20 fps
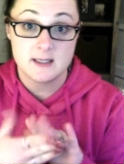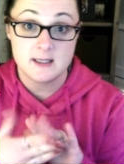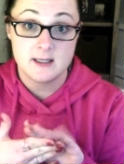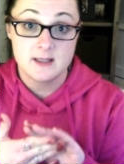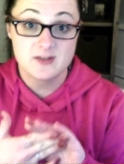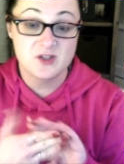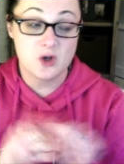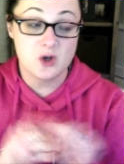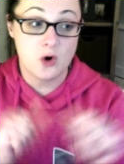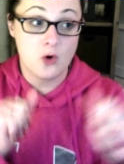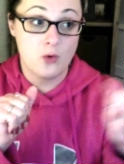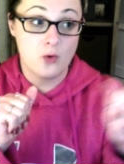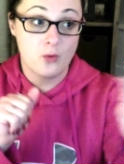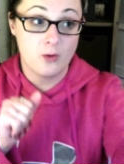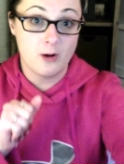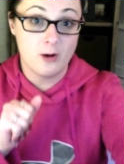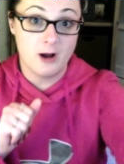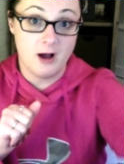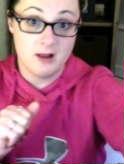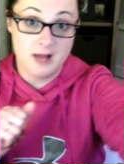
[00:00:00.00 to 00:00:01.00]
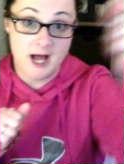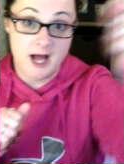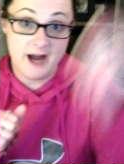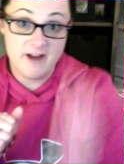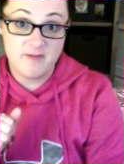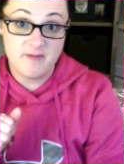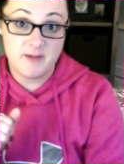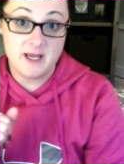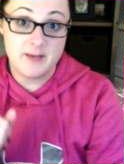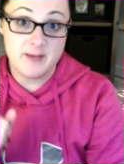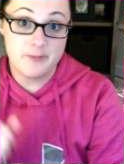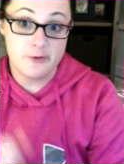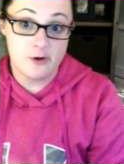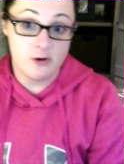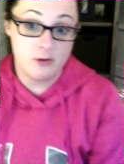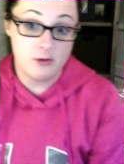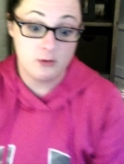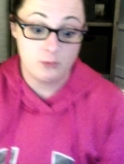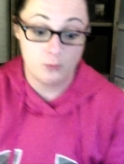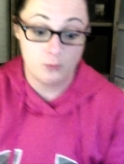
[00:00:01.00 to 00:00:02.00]
So a lot of
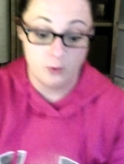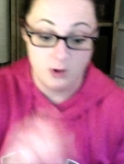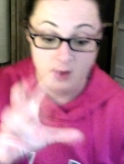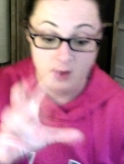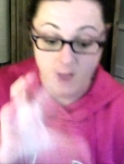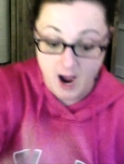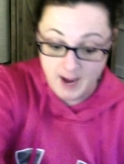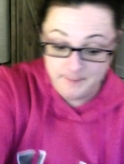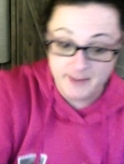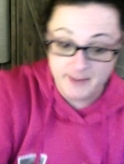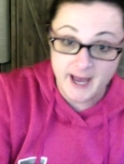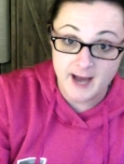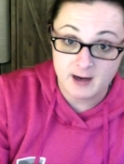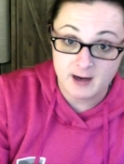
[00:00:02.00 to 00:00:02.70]
people will hop back.